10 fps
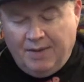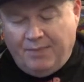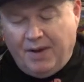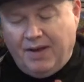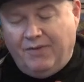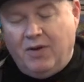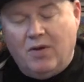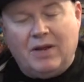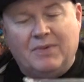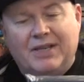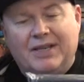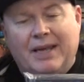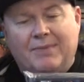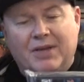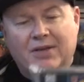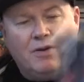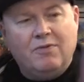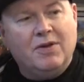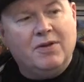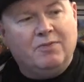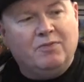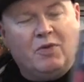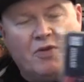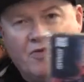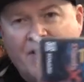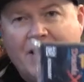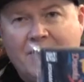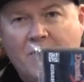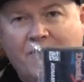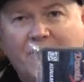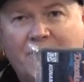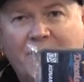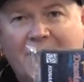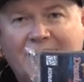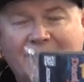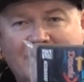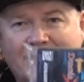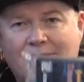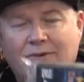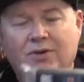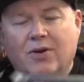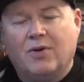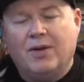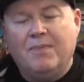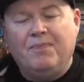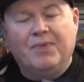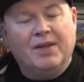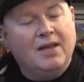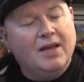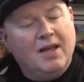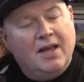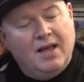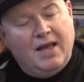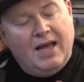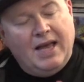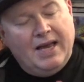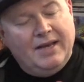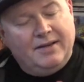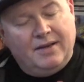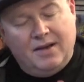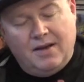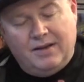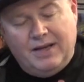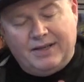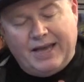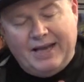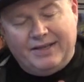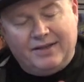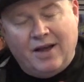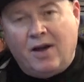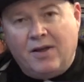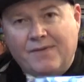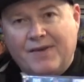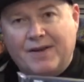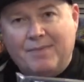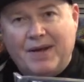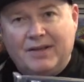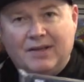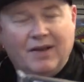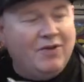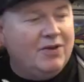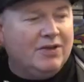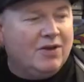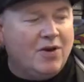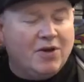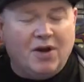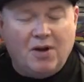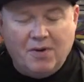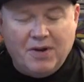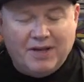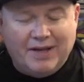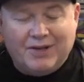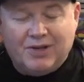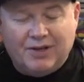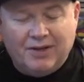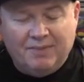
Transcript: But if you look up Z Labs, they do the grey universal cases. They still stock them, and these cases I highly recommend. If you just got a cart only collection